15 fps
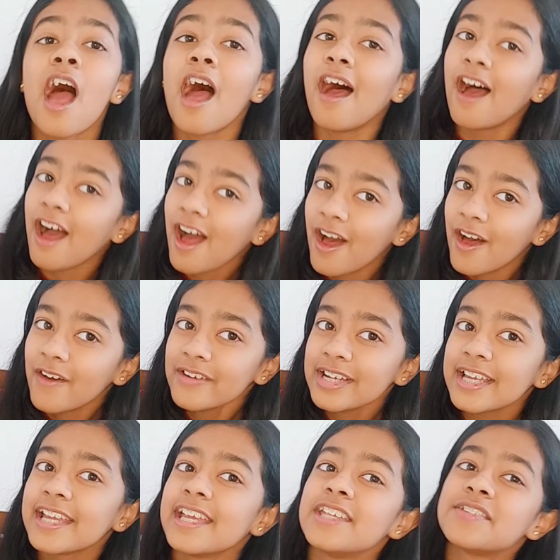O
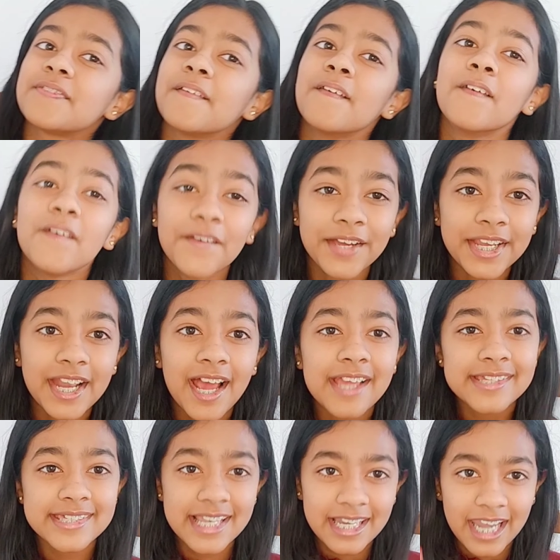is for organize
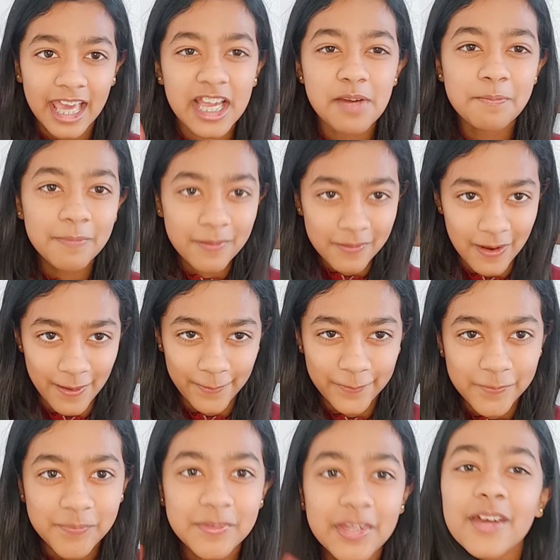like a pro.
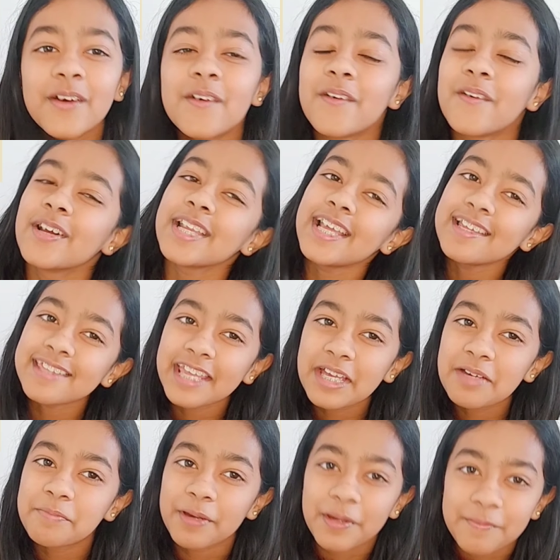Organize like a
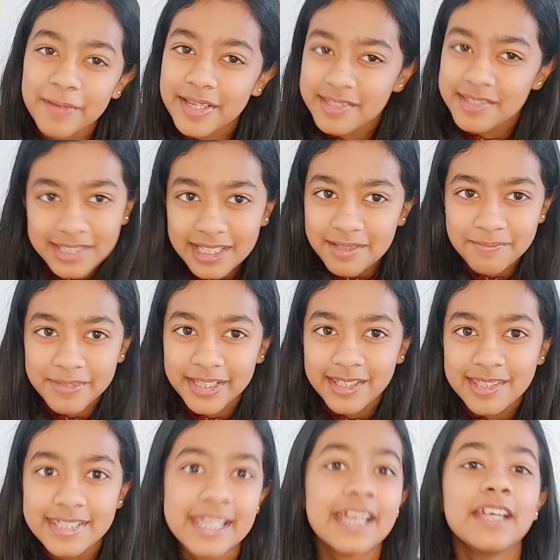pro basically means
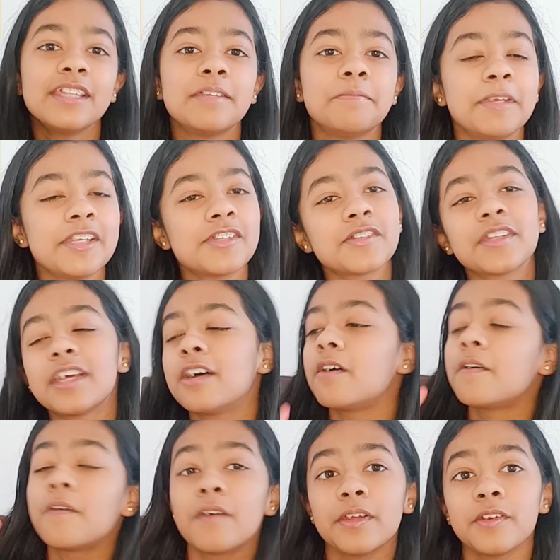that make sure that
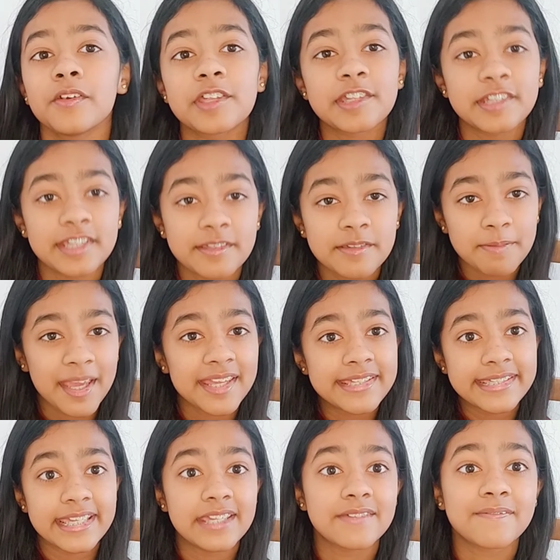all your space
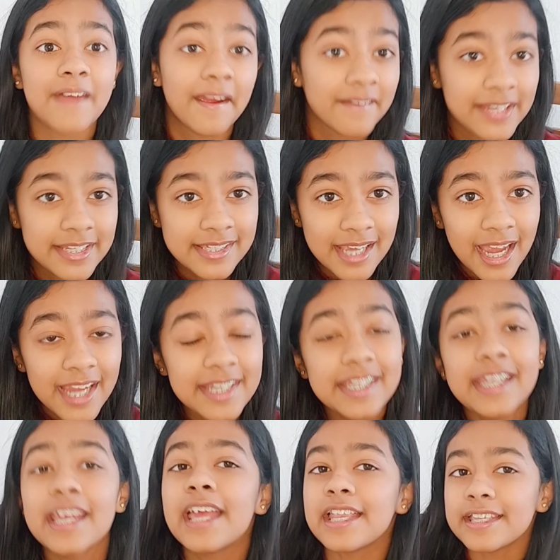is very tidy
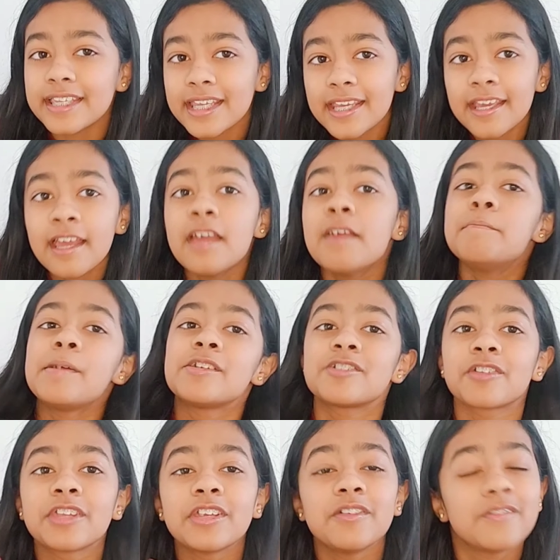and neat. Make sure that
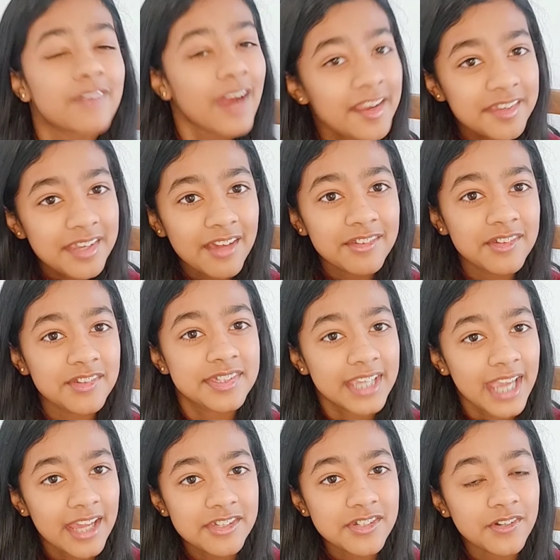you write down your
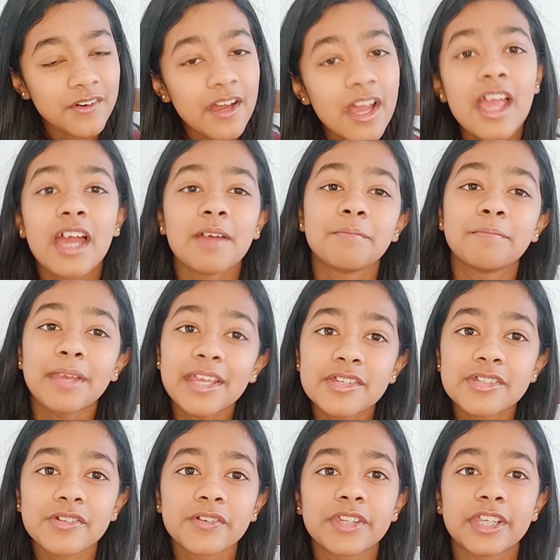schedule and make
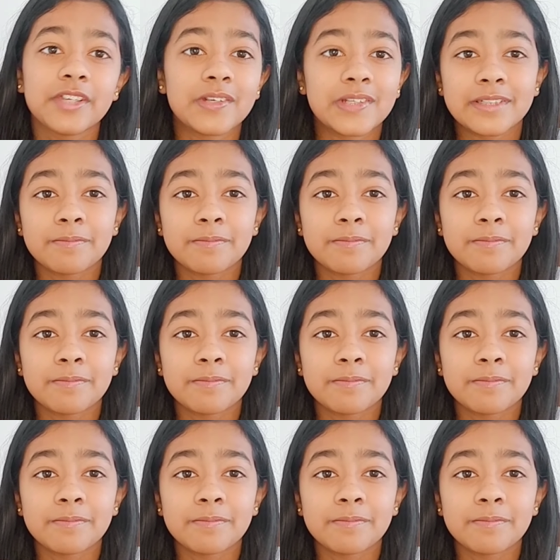sure that you're